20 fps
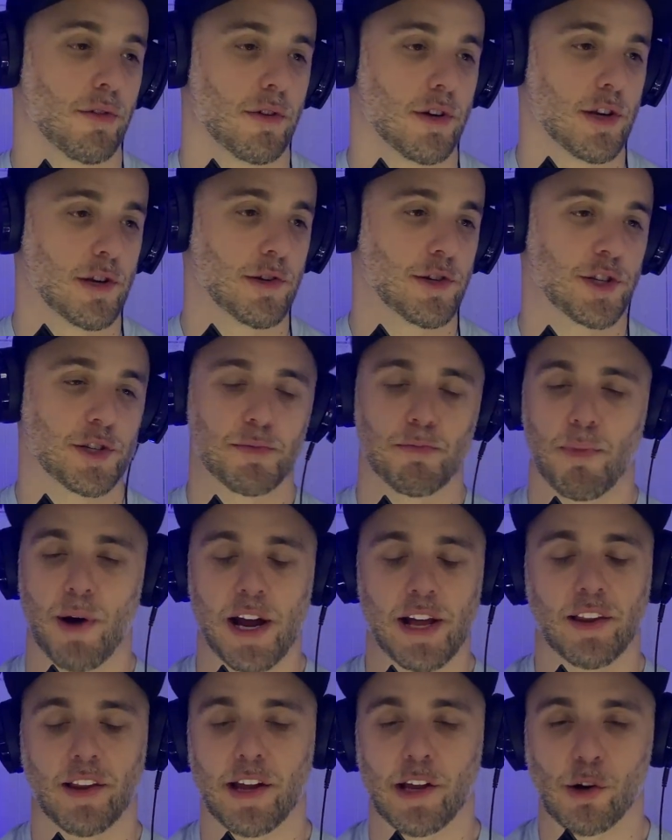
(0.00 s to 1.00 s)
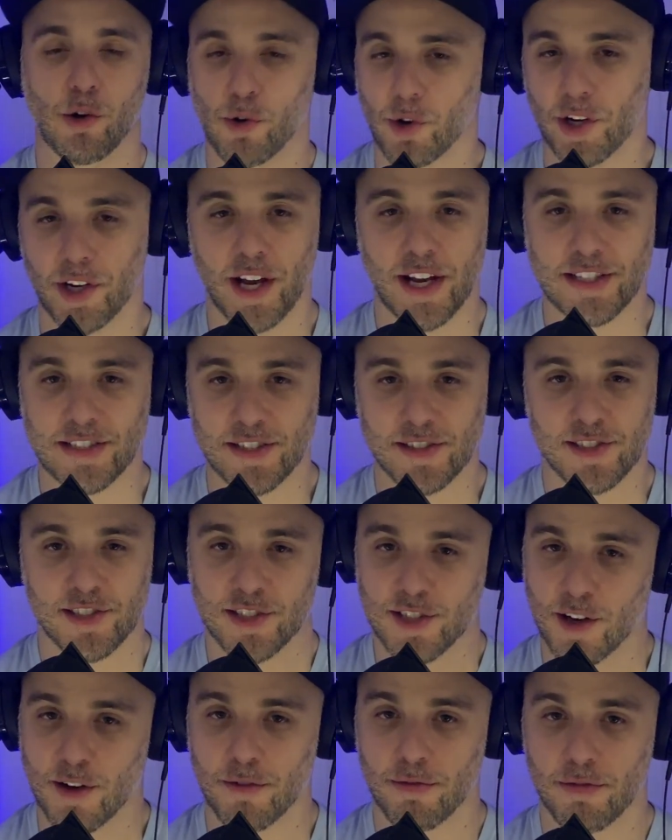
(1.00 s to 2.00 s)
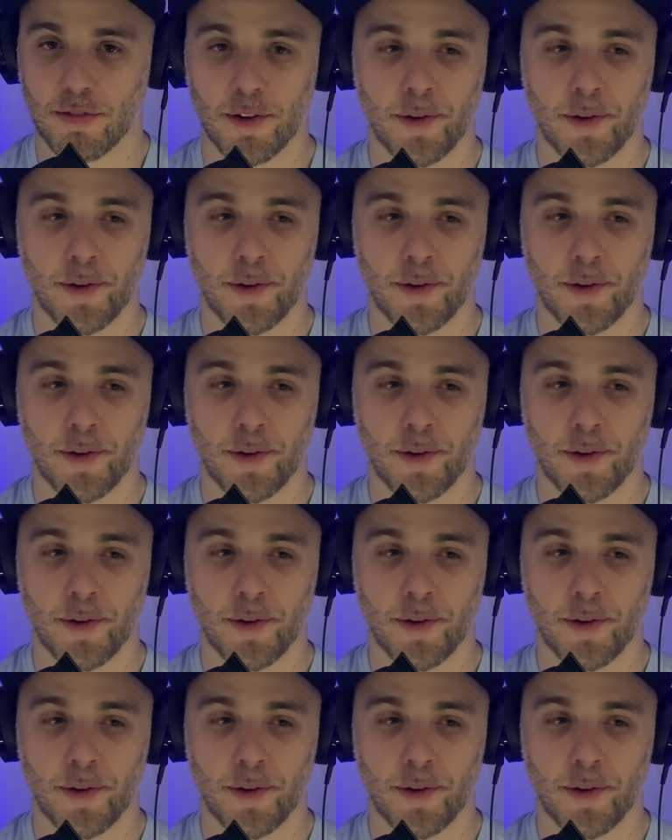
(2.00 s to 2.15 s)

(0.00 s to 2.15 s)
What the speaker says: You just might like organizing stuff.